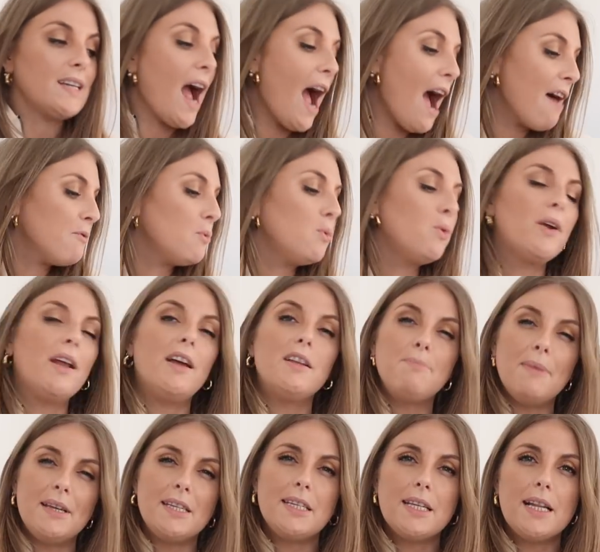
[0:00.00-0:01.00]
I haven't worn it
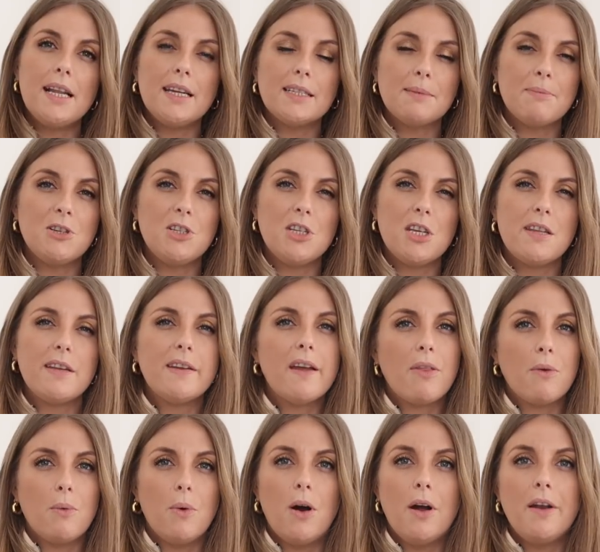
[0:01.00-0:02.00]
admittedly as much as the
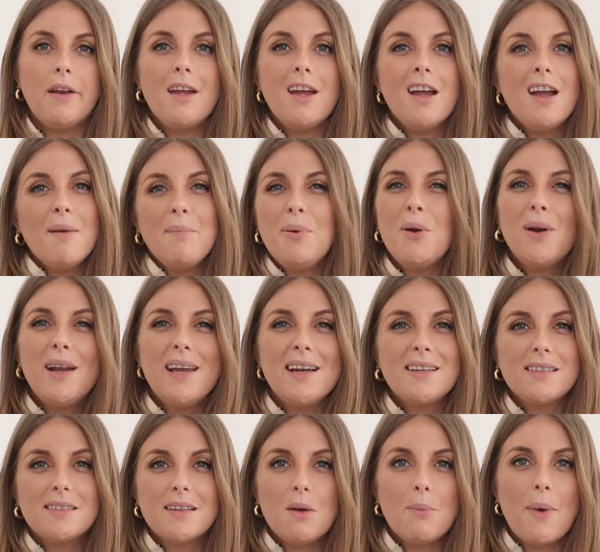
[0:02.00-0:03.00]
other one, purely
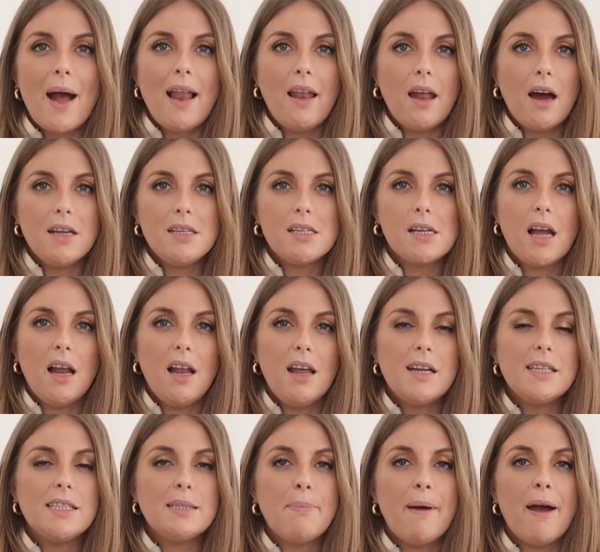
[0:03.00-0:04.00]
because I wear lighter
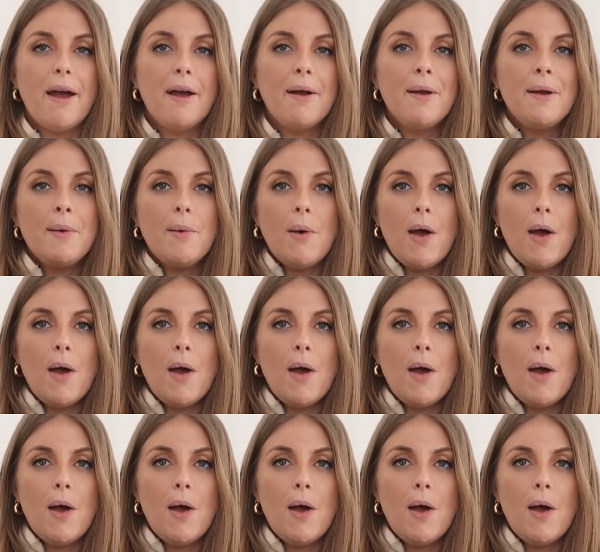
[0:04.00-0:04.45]
colours, but